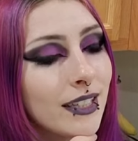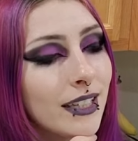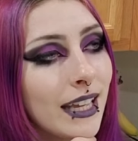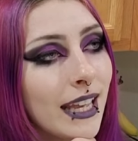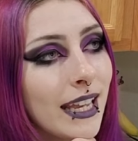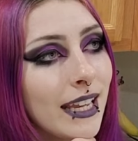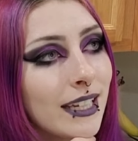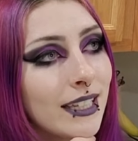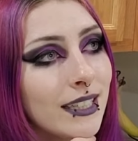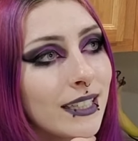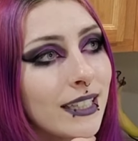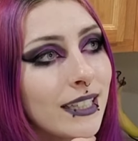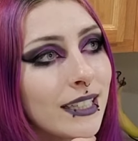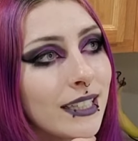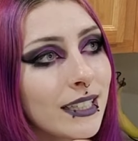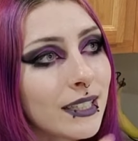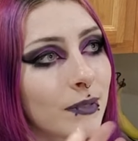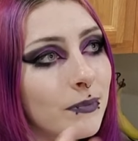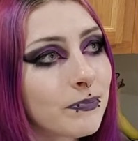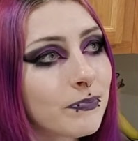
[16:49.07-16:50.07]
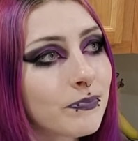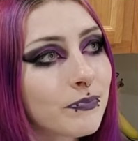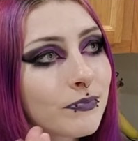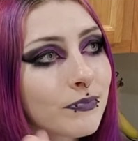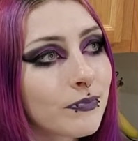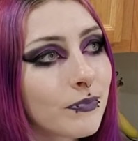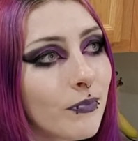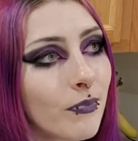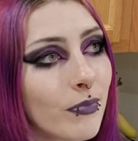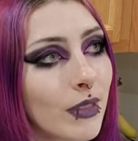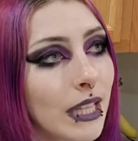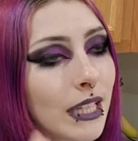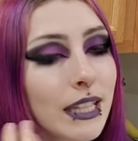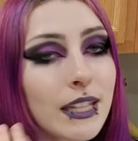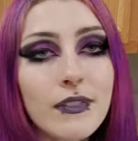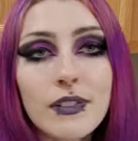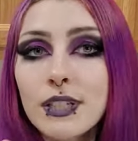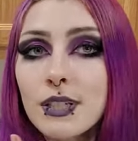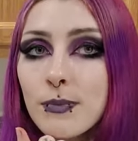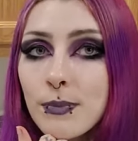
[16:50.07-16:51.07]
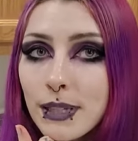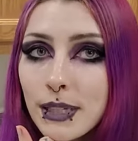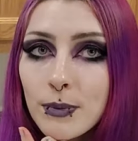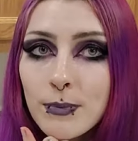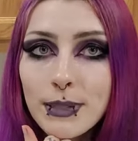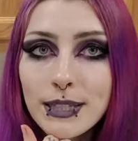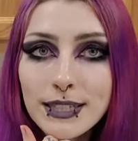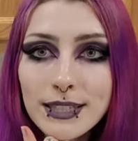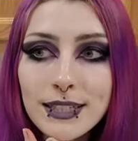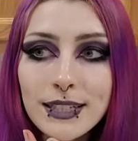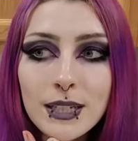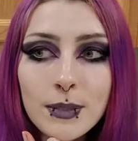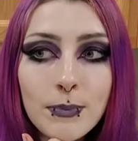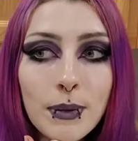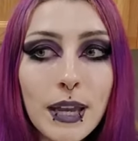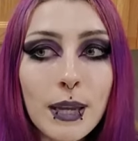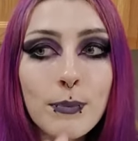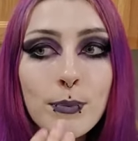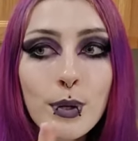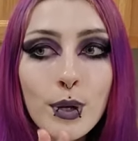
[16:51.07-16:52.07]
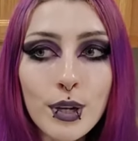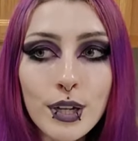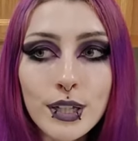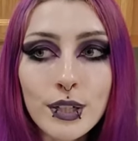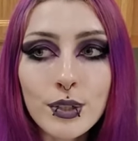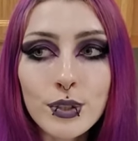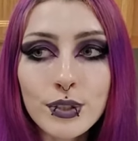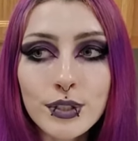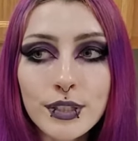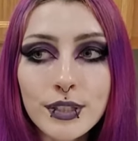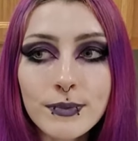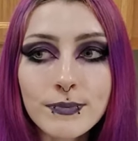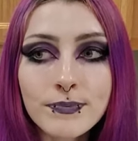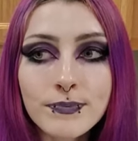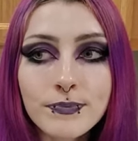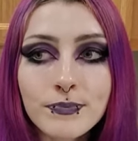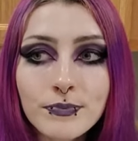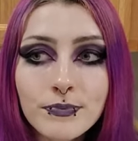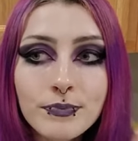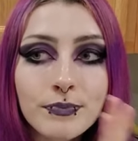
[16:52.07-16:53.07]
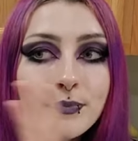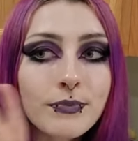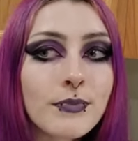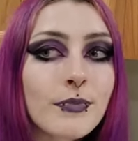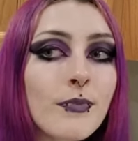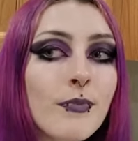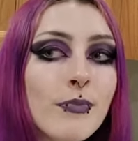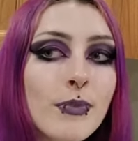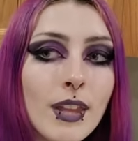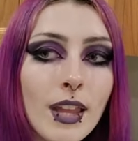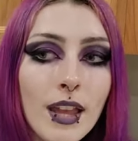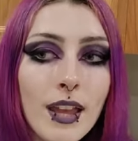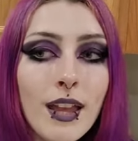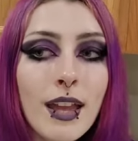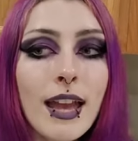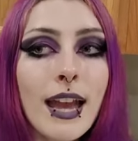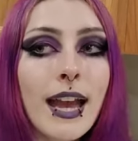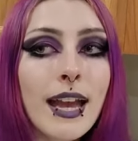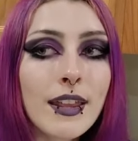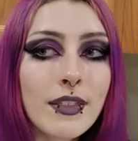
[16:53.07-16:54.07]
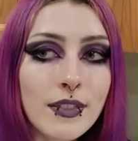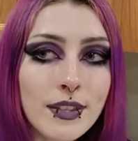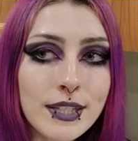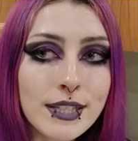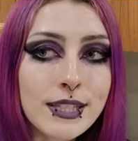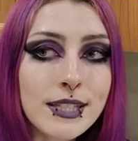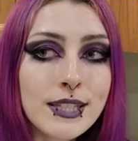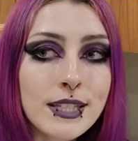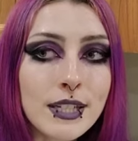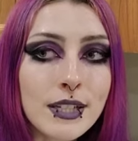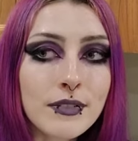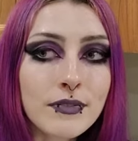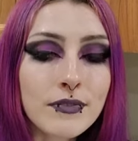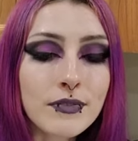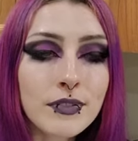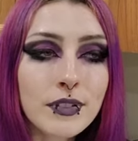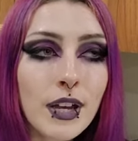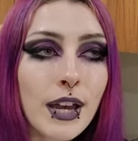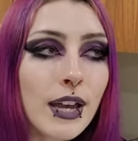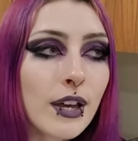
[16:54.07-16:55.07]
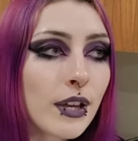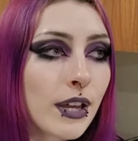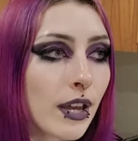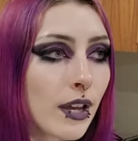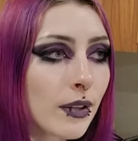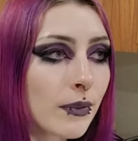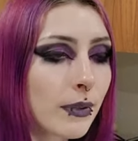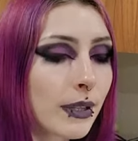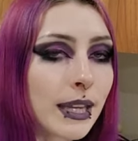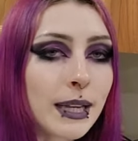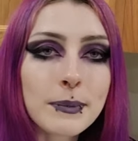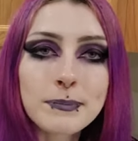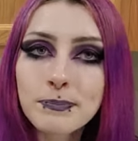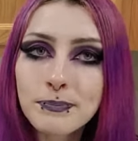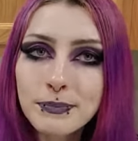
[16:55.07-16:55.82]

and uh, leave it to me to mess it up. I'm not good at this stuff. Uh, yeah.